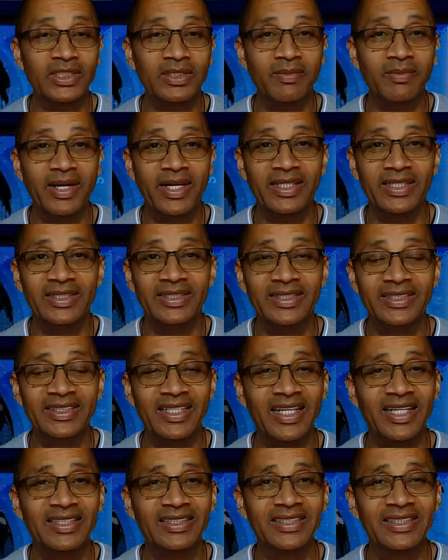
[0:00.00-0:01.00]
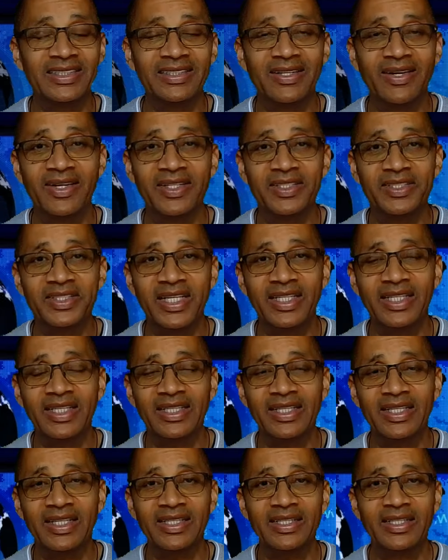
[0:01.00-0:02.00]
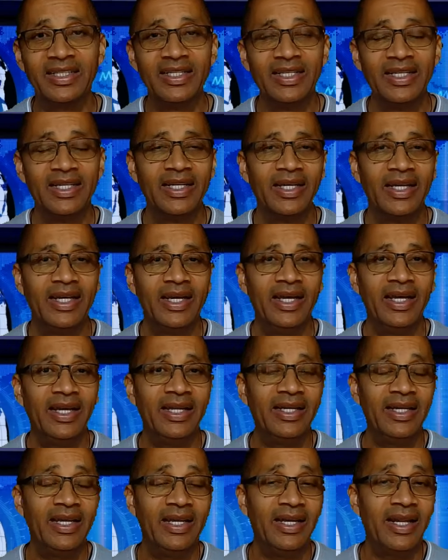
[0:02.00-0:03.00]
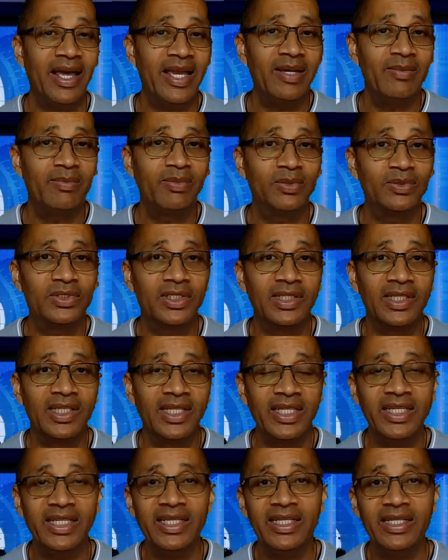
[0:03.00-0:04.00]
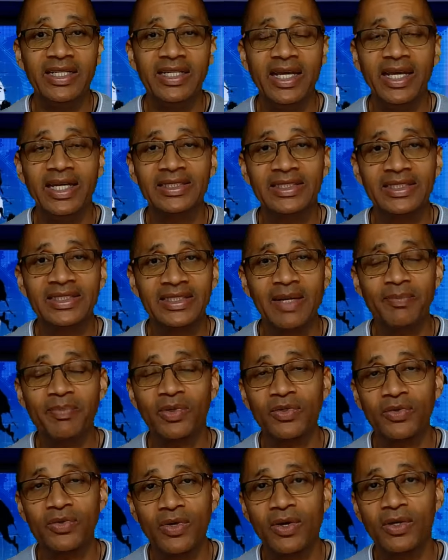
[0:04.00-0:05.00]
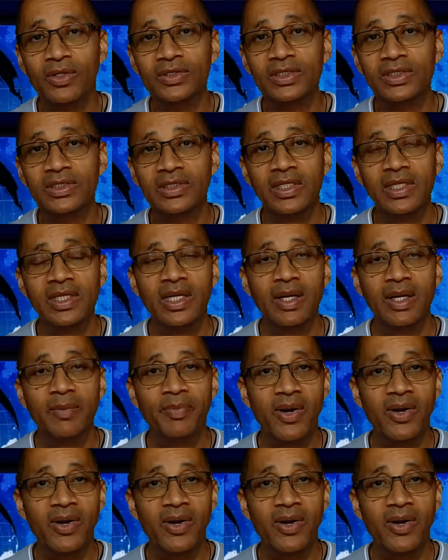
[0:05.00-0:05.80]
want somebody intelligent, articulate, and able to lead and step across